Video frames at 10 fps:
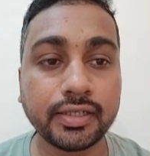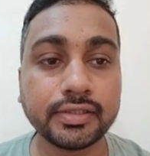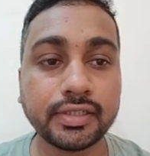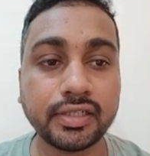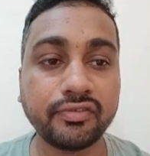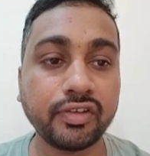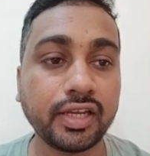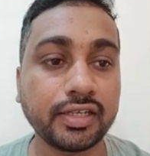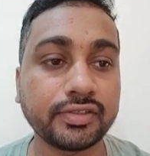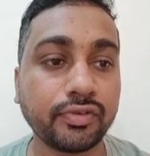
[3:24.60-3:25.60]

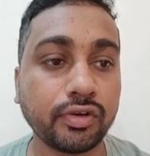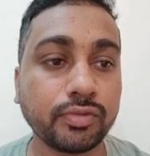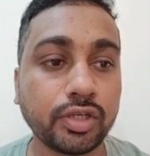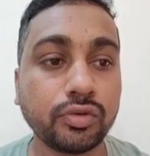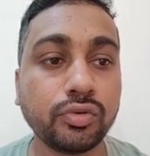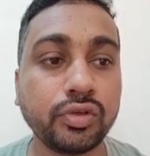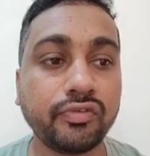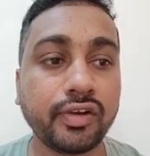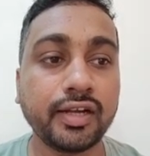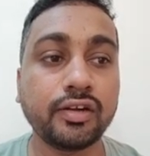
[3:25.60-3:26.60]
certificates from the two
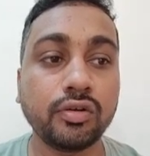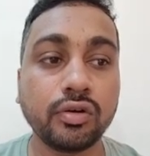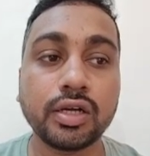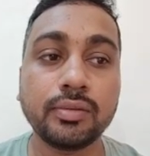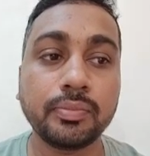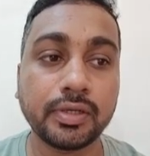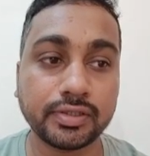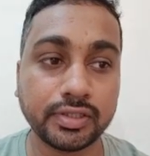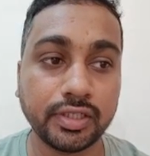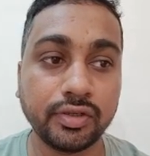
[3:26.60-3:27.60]
different local
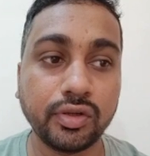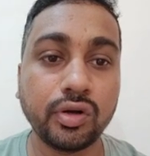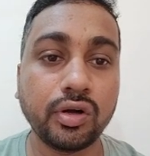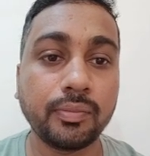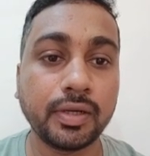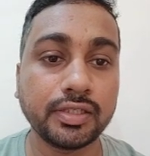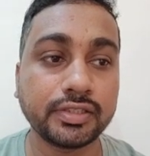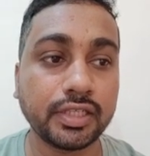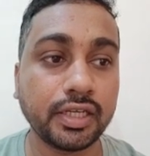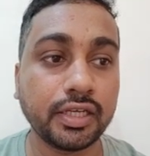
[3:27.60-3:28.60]
person of a
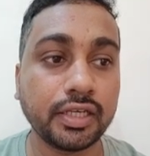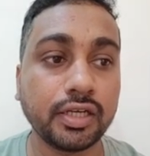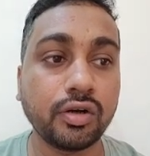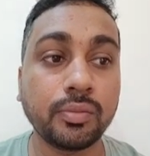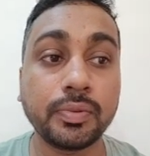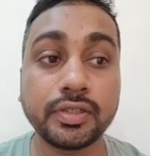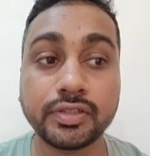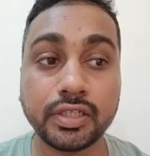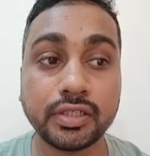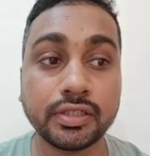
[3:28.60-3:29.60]

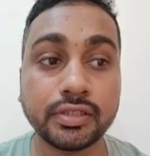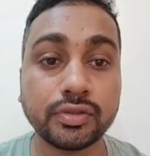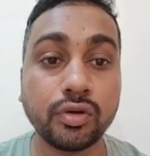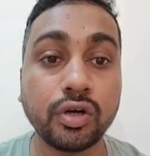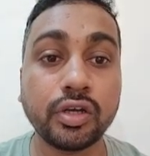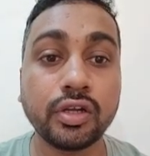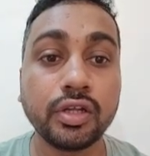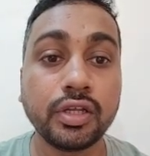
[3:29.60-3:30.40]
status or